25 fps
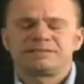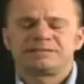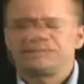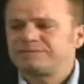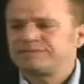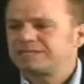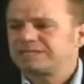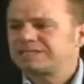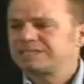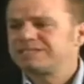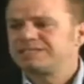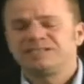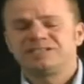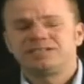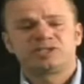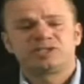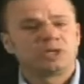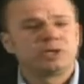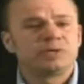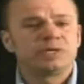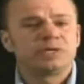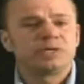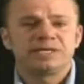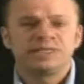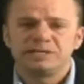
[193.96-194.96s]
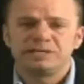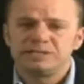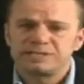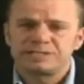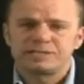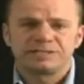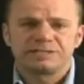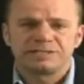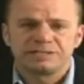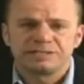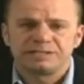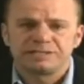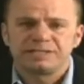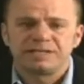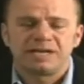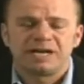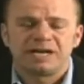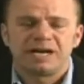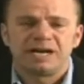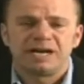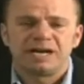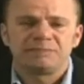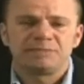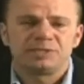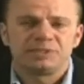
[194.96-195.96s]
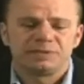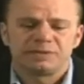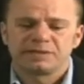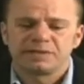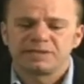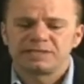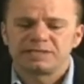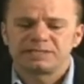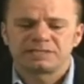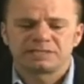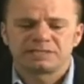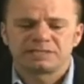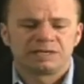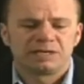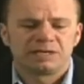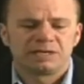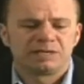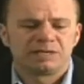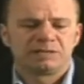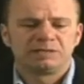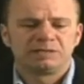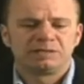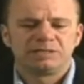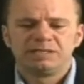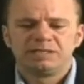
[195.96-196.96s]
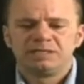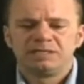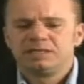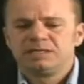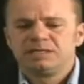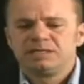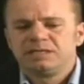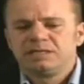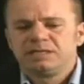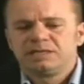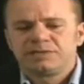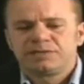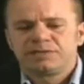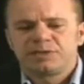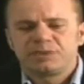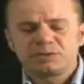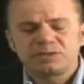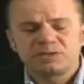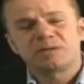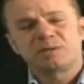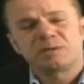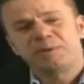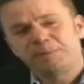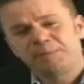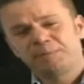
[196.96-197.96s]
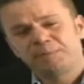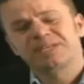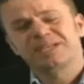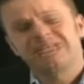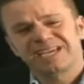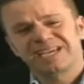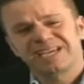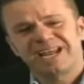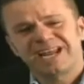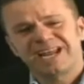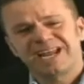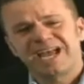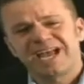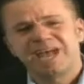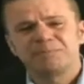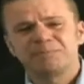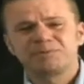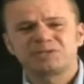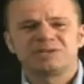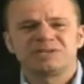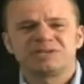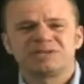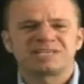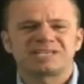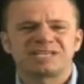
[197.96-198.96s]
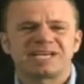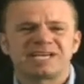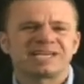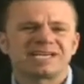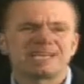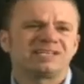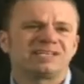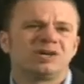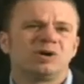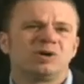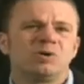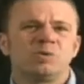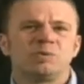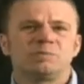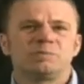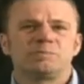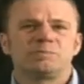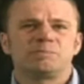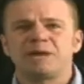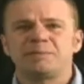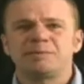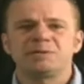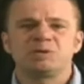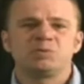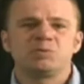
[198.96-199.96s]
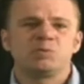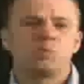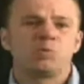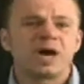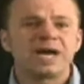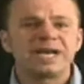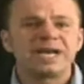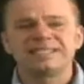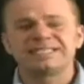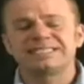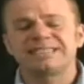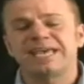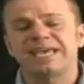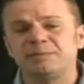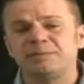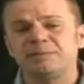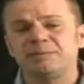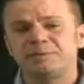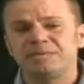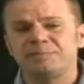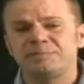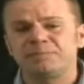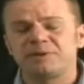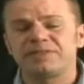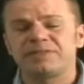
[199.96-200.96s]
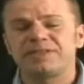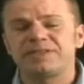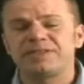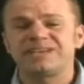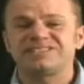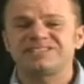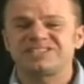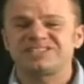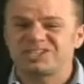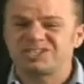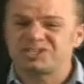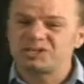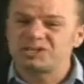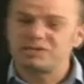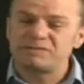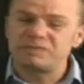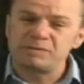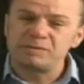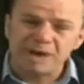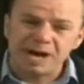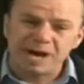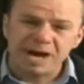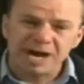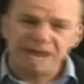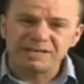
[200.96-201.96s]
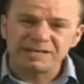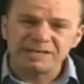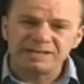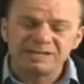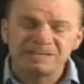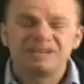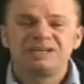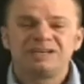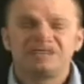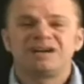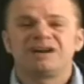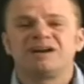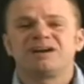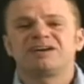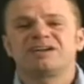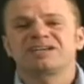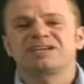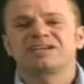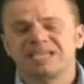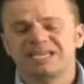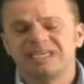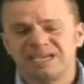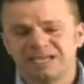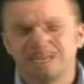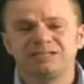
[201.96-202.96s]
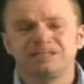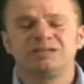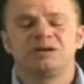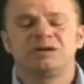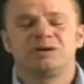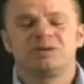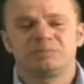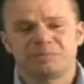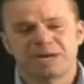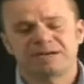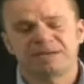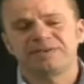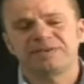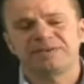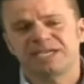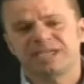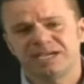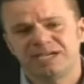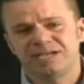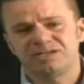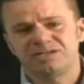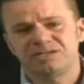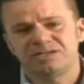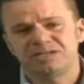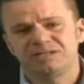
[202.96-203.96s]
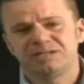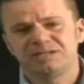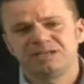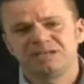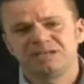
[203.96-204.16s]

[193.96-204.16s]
I've seen 2 years doing this. So those are the people that are going to get help. So it's like, probably 1 in 10 people that deserve a mod are going to get a loan modification.